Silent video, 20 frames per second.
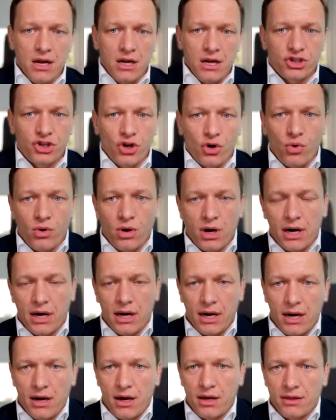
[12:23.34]

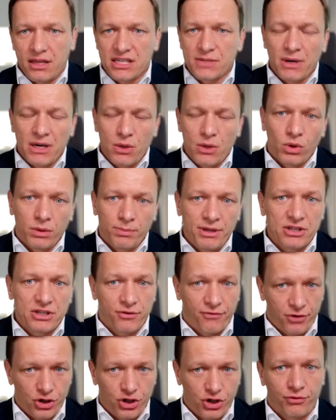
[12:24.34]
So this money will be
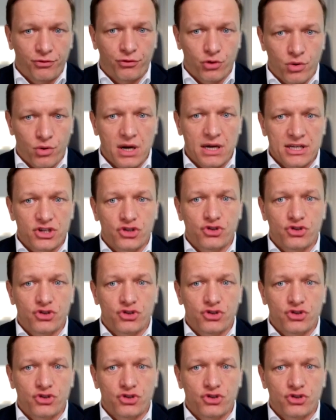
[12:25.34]
sufficient for us